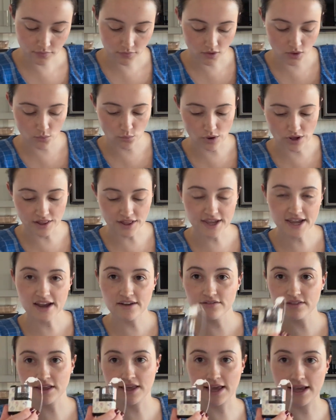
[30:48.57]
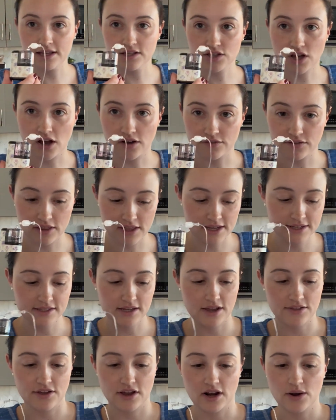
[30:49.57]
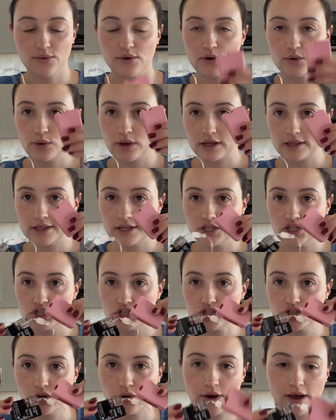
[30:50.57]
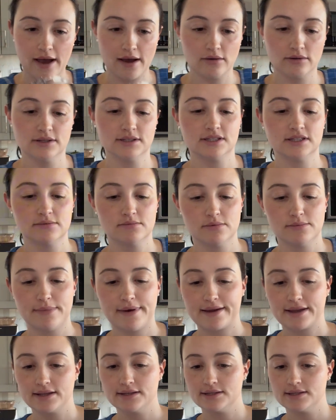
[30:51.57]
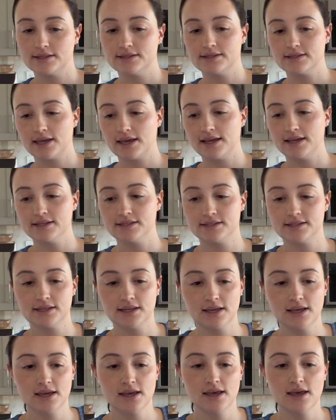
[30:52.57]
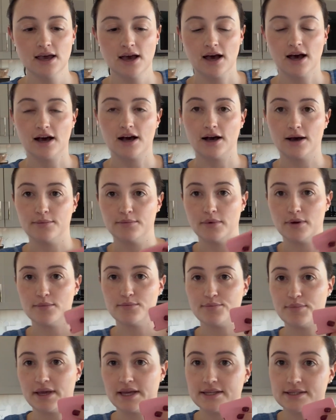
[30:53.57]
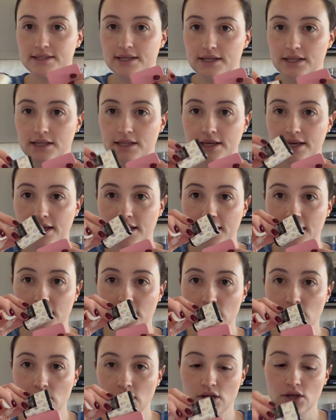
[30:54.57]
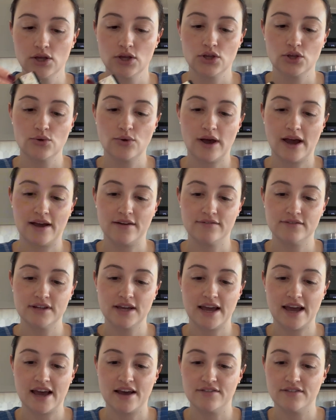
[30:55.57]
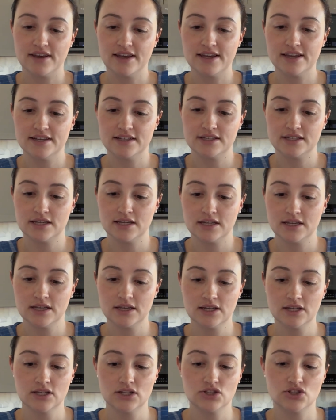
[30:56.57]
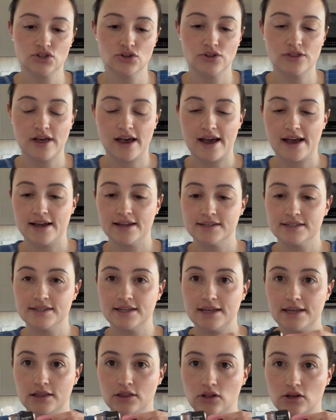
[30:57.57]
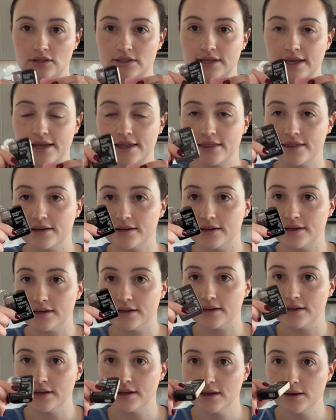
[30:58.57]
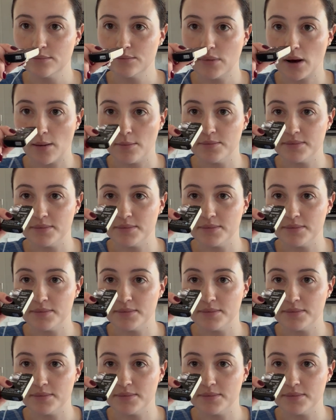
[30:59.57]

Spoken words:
While I have the case off of this, I thought I would quickly just show how to slip it back into this case. Basically, you have to have it so that it looks like the pump